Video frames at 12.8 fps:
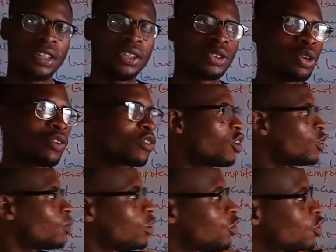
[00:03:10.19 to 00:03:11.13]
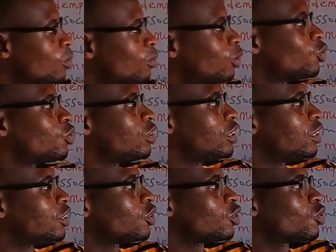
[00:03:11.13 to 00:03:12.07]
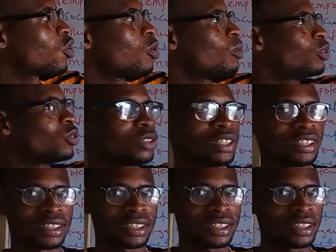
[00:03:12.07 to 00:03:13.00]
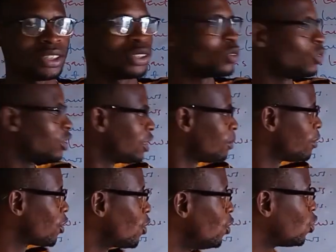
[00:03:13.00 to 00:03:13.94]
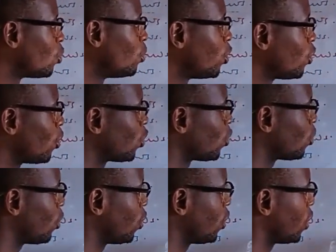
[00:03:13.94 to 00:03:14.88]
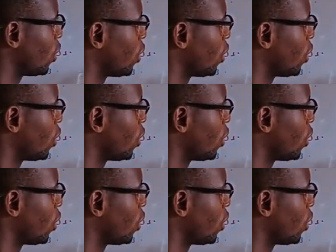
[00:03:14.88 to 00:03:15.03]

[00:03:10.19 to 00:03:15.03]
So, of course, what is common to this is also common to this. So, it's simply going to be equals to what?